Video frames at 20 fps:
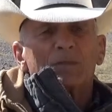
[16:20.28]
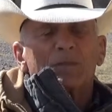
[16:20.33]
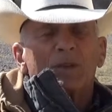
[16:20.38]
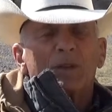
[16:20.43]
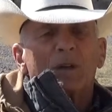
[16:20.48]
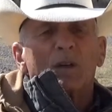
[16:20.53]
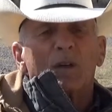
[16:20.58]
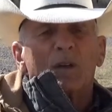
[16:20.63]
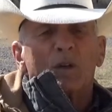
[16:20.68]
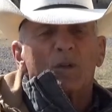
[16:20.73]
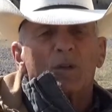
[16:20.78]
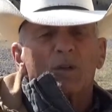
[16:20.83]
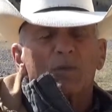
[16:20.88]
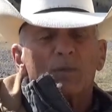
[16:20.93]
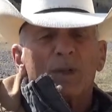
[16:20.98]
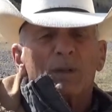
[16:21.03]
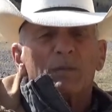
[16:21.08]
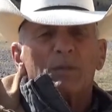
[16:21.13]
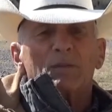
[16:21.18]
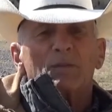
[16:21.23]
a load of
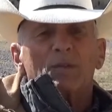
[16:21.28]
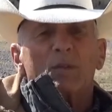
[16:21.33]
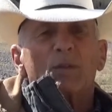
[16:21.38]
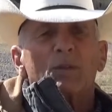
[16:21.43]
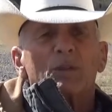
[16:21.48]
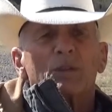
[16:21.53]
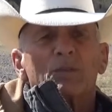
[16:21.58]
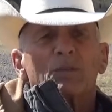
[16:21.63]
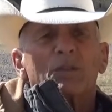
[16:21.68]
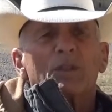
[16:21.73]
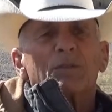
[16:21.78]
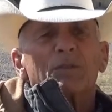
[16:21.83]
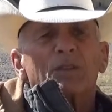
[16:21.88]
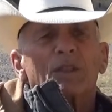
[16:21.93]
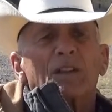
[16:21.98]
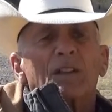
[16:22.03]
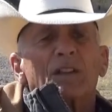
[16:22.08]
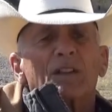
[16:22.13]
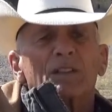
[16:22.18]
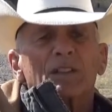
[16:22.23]
maybe 40 or
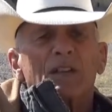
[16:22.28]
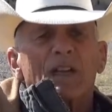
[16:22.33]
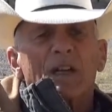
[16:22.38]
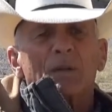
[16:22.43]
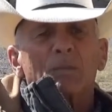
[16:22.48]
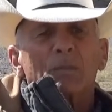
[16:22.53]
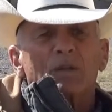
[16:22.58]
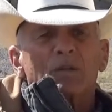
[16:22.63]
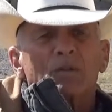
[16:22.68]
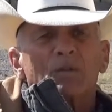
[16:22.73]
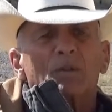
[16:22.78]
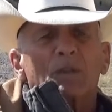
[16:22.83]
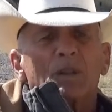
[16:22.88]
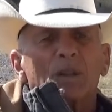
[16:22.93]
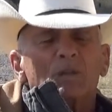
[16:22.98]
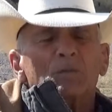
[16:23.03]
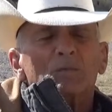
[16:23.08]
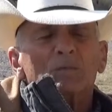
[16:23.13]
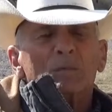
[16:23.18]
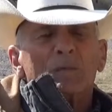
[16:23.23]
50 at a time,
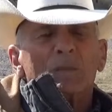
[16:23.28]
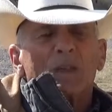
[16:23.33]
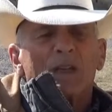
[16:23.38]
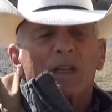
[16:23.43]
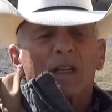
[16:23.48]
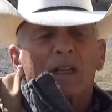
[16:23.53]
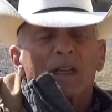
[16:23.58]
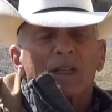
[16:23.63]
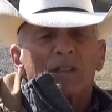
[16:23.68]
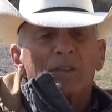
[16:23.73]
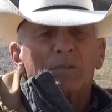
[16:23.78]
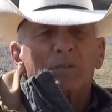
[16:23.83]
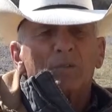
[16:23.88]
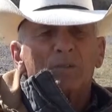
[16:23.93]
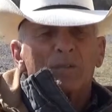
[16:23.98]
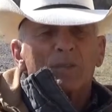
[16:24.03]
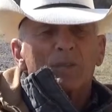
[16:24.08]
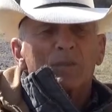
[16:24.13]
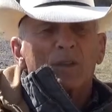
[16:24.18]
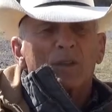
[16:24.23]
and
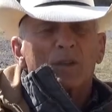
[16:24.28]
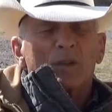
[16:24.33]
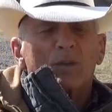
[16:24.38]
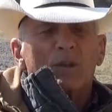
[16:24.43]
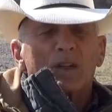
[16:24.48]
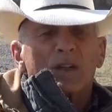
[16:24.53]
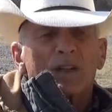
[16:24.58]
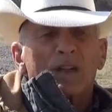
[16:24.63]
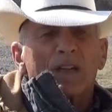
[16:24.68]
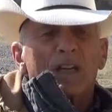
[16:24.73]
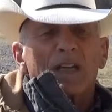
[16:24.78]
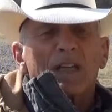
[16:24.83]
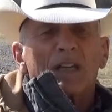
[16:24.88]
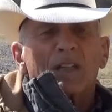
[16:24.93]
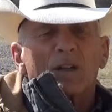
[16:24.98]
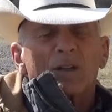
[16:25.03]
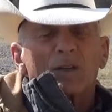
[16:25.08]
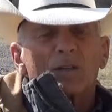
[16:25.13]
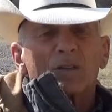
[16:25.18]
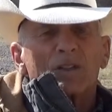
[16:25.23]
Cudahy
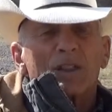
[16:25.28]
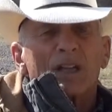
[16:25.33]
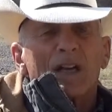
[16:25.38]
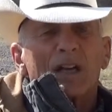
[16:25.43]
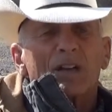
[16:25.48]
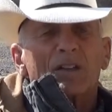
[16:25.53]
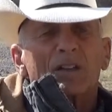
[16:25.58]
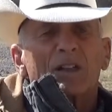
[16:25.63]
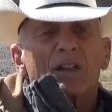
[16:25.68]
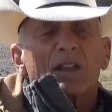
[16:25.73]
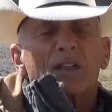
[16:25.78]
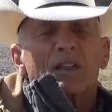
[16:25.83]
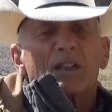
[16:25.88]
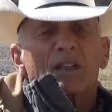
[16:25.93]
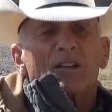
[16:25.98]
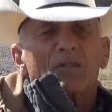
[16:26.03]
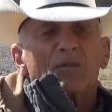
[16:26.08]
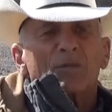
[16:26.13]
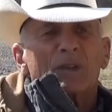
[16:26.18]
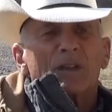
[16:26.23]
closed down, and then the
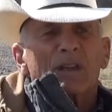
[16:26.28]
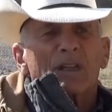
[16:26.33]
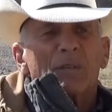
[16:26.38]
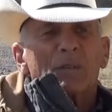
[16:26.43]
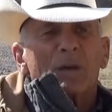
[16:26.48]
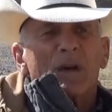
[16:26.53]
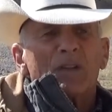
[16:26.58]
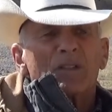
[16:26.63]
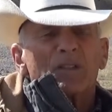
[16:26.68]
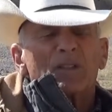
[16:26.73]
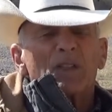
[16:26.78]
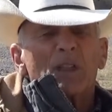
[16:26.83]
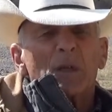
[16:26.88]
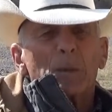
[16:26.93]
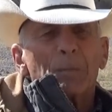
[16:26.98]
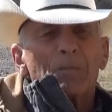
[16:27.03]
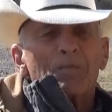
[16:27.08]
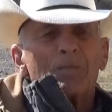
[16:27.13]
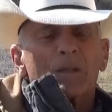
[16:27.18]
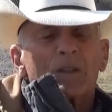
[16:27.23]
government came out and
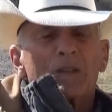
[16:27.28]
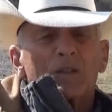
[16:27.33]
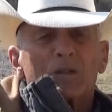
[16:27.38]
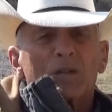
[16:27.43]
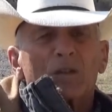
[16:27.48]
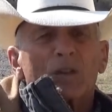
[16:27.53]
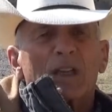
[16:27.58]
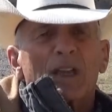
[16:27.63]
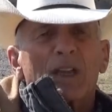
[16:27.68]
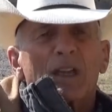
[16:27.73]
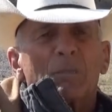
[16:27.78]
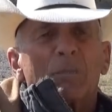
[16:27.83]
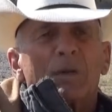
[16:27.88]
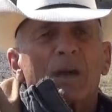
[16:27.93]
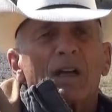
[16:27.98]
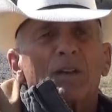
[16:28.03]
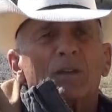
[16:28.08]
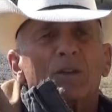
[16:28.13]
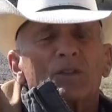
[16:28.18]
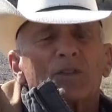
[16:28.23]
said, we can't
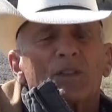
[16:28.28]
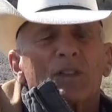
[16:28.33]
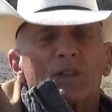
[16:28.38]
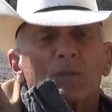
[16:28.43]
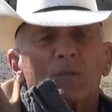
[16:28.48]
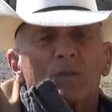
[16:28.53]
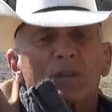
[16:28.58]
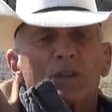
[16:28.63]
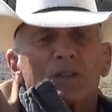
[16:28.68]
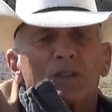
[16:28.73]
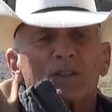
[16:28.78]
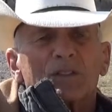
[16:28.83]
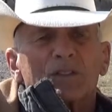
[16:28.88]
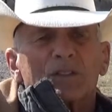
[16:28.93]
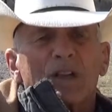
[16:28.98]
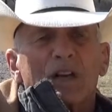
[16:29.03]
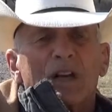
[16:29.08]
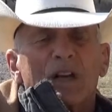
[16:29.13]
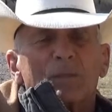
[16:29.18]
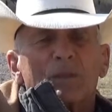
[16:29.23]
buy those anymore because
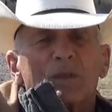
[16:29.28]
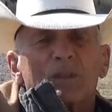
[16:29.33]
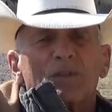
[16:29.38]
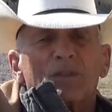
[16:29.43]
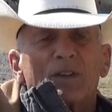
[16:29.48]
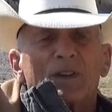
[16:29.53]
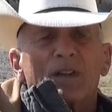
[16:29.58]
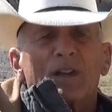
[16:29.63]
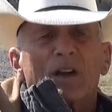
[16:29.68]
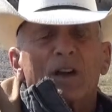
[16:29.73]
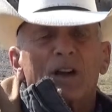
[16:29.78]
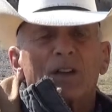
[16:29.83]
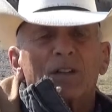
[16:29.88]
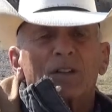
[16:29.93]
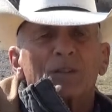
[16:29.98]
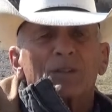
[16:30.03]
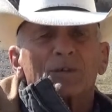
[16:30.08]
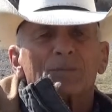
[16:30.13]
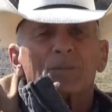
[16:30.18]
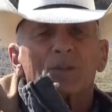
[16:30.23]
they're garbage-fed
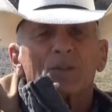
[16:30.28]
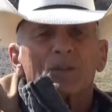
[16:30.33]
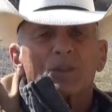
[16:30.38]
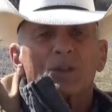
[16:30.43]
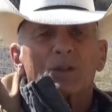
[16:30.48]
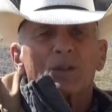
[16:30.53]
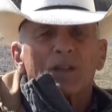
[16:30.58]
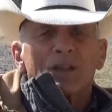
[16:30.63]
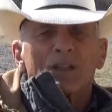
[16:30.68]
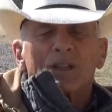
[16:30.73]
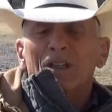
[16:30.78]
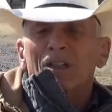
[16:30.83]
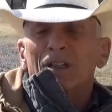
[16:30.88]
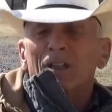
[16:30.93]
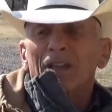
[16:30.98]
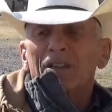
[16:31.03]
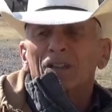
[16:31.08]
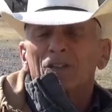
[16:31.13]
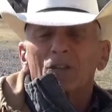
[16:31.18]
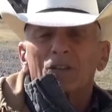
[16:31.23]
hogs. So
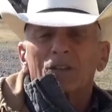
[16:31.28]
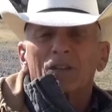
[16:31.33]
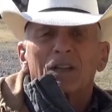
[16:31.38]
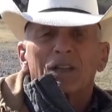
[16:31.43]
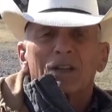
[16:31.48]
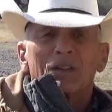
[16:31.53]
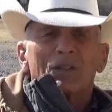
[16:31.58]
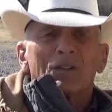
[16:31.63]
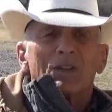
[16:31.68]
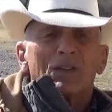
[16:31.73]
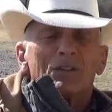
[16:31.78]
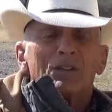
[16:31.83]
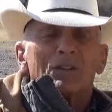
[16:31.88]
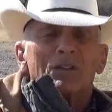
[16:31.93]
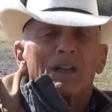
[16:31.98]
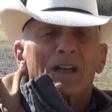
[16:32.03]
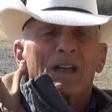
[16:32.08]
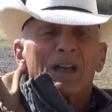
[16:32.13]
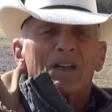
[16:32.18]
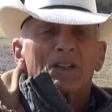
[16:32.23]
that took care of
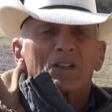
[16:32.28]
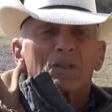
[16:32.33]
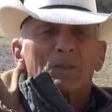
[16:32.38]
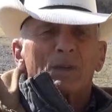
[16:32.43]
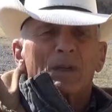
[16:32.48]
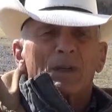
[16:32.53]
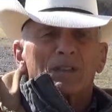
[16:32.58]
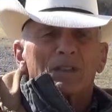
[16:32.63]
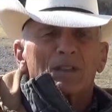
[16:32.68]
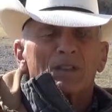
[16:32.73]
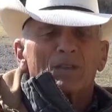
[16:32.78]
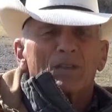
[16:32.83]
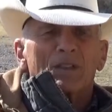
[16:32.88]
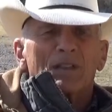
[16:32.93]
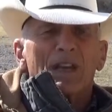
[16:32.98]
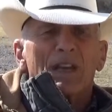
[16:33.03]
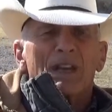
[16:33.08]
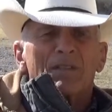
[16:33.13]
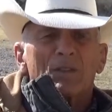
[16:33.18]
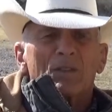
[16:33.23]
another aspect of
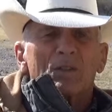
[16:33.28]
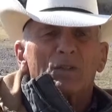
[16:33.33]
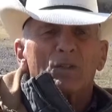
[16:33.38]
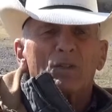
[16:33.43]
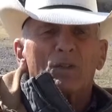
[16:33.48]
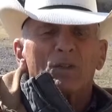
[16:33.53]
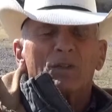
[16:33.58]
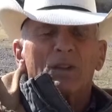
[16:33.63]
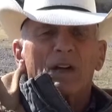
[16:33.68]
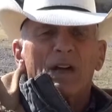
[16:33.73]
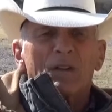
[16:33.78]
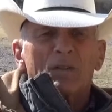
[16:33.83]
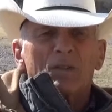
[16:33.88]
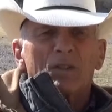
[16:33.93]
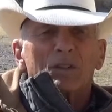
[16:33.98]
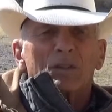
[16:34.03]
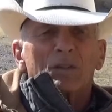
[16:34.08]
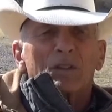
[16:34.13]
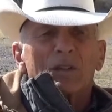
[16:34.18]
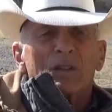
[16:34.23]
the avenue of how do
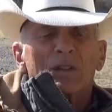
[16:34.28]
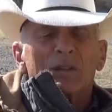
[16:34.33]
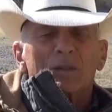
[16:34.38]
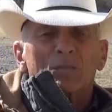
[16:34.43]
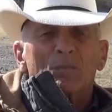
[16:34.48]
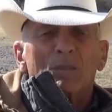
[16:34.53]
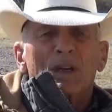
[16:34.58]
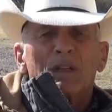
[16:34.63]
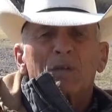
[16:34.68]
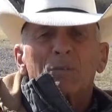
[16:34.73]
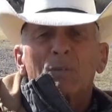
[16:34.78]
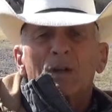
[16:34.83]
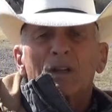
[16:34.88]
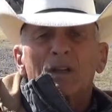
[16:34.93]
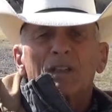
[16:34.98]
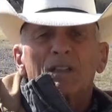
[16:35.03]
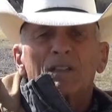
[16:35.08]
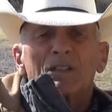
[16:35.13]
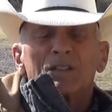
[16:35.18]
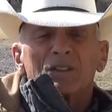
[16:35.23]
you make
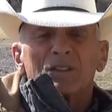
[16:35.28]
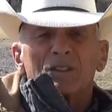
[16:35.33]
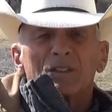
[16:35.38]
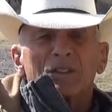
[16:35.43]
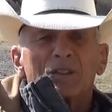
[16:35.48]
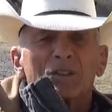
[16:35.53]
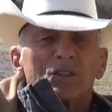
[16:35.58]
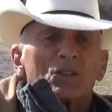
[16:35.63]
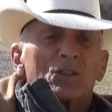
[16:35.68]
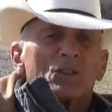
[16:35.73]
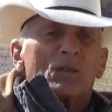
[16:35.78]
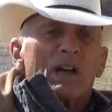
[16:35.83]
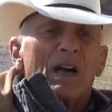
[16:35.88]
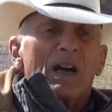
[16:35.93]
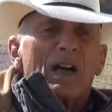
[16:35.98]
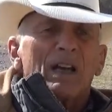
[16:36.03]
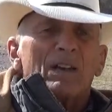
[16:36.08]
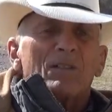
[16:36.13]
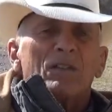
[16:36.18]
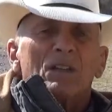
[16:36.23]
money to
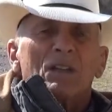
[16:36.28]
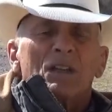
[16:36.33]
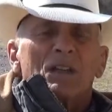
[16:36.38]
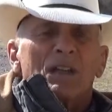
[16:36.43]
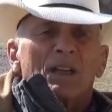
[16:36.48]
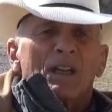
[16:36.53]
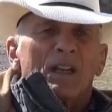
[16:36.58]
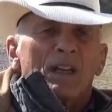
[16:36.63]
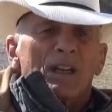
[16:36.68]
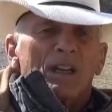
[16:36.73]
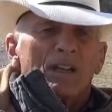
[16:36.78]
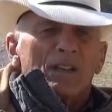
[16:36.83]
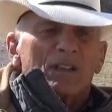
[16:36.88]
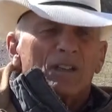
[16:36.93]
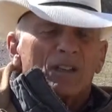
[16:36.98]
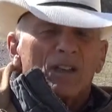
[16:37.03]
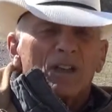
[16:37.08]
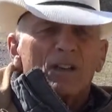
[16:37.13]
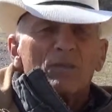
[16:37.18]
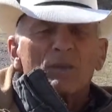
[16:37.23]
survive,
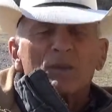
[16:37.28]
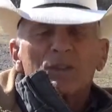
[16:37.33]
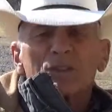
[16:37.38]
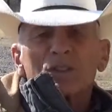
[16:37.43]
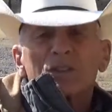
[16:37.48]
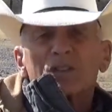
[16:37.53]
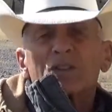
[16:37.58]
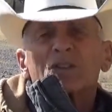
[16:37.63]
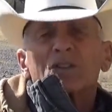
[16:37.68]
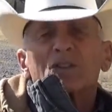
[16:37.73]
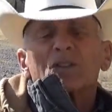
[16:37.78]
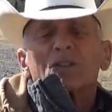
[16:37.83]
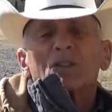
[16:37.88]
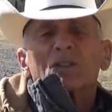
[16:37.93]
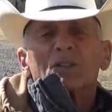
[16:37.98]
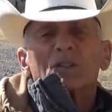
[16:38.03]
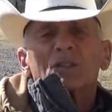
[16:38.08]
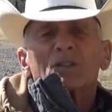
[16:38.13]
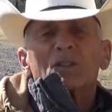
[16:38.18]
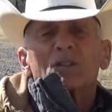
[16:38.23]
and the government just
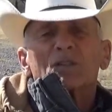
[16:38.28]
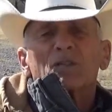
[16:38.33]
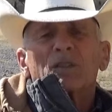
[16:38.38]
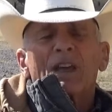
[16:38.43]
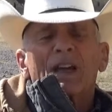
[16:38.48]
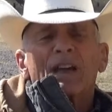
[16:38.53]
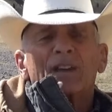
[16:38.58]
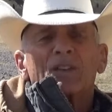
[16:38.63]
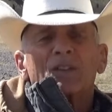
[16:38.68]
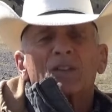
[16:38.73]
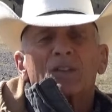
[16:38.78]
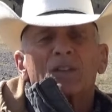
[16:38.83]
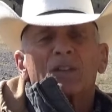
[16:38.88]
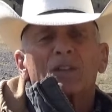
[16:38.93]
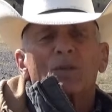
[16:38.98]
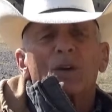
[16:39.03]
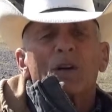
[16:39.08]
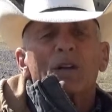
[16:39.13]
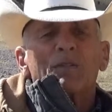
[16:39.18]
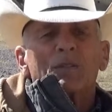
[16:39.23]
flat took it
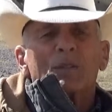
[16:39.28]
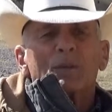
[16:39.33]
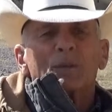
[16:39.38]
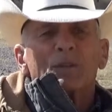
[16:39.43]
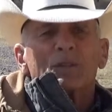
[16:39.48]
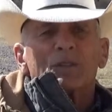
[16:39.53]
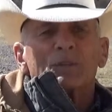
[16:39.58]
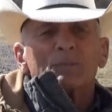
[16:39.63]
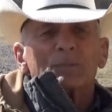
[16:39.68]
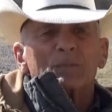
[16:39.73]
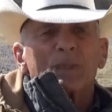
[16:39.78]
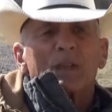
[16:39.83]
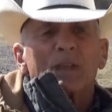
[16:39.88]
away from us.